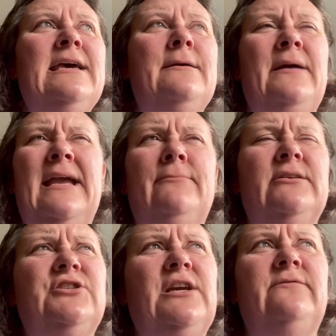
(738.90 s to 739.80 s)
am I able
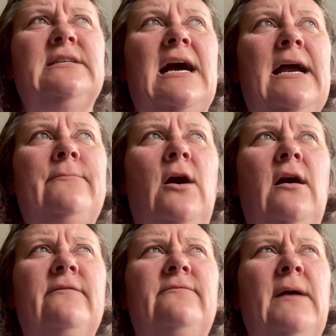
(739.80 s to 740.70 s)
to shave time
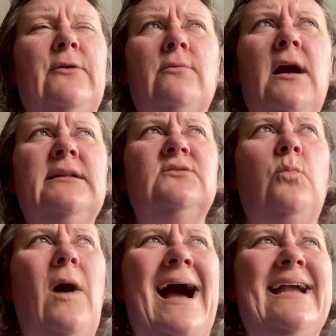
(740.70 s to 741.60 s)
off my runs?
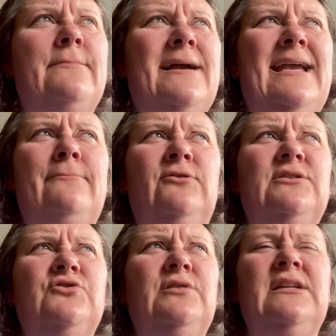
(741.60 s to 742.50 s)
Why am I able
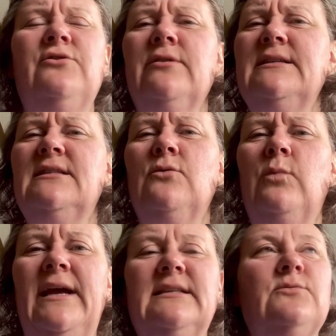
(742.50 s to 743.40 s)
to increase the
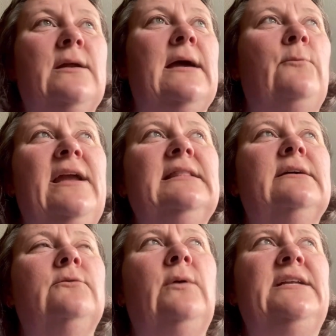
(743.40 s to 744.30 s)
weights when I'm weight
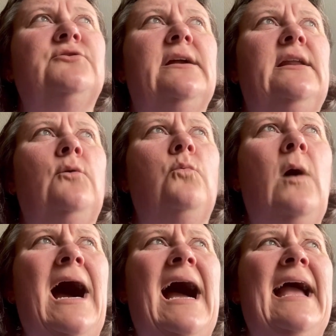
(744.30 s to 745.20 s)
weight training?
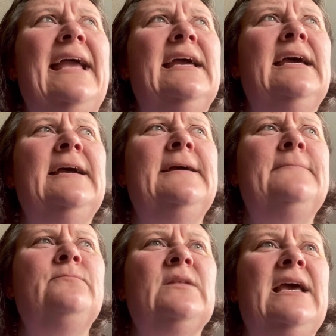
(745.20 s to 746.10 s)
Why
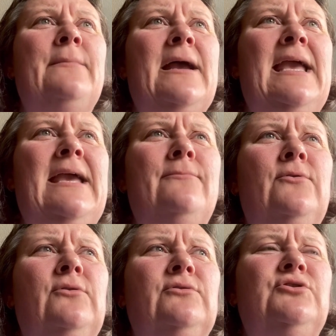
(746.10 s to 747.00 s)
am I
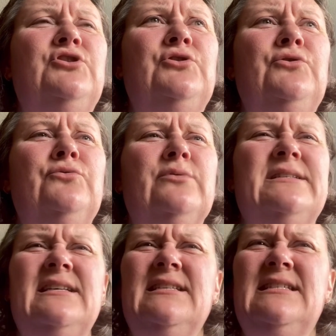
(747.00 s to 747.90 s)
able to
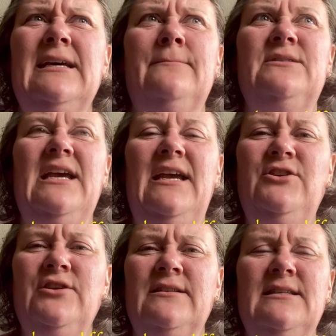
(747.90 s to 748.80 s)
resist
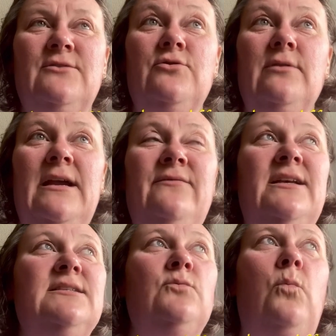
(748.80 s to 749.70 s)
temptations and
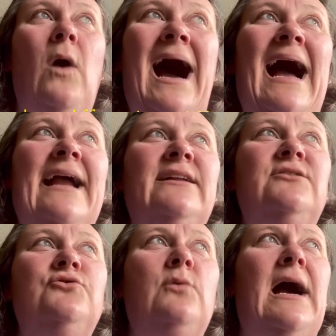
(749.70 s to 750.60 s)
cravings? Why
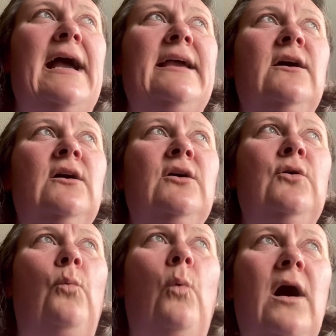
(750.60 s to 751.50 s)
do I
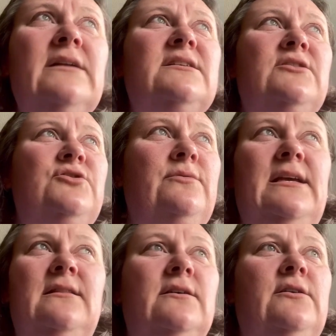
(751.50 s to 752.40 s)
want to
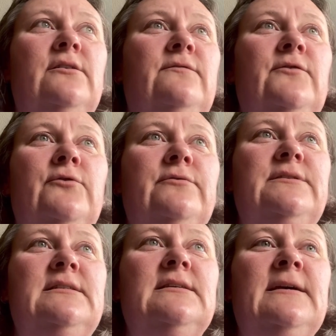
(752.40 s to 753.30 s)
eat the good
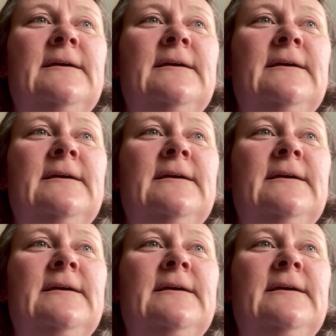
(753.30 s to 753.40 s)
foods?